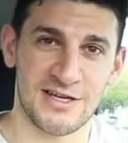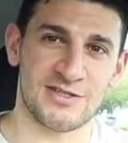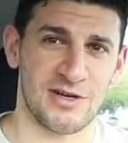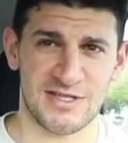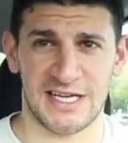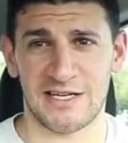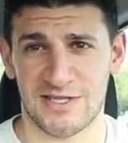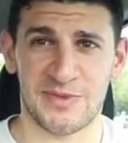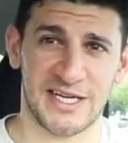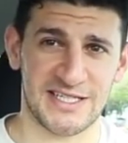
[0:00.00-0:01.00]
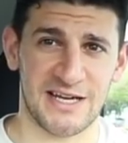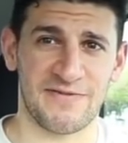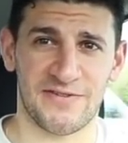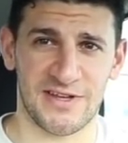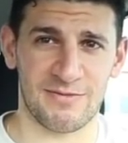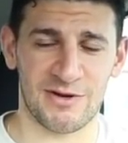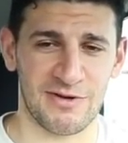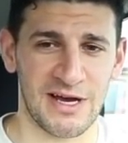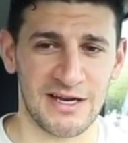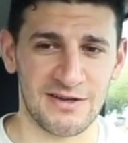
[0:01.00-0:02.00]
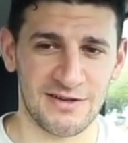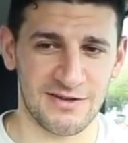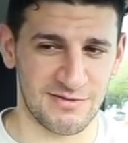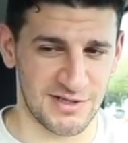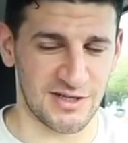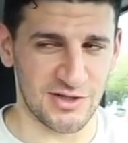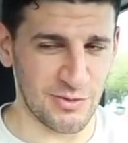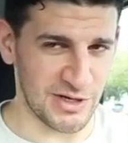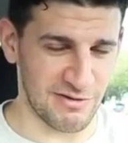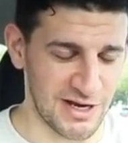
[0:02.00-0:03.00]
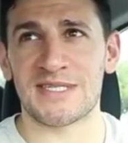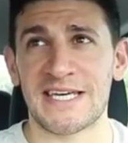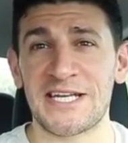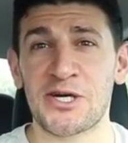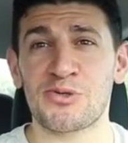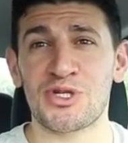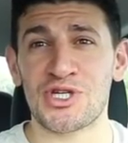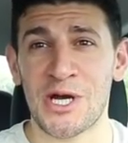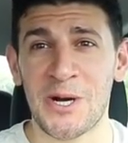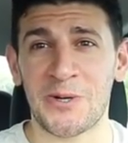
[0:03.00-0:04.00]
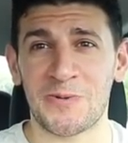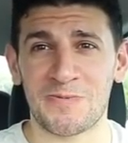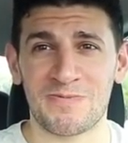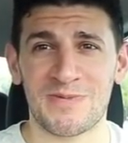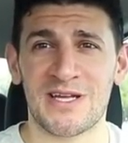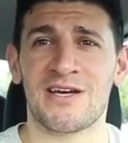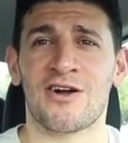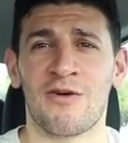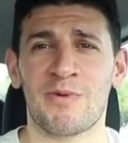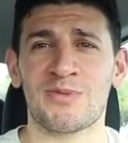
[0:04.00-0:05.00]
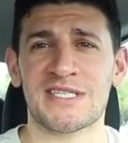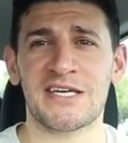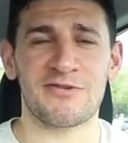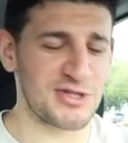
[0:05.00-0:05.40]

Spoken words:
So I was thinking it's gonna be like a 10-15 minute ride. It's like a 2 minute ride. Mosquito Joe. Call me Mosquito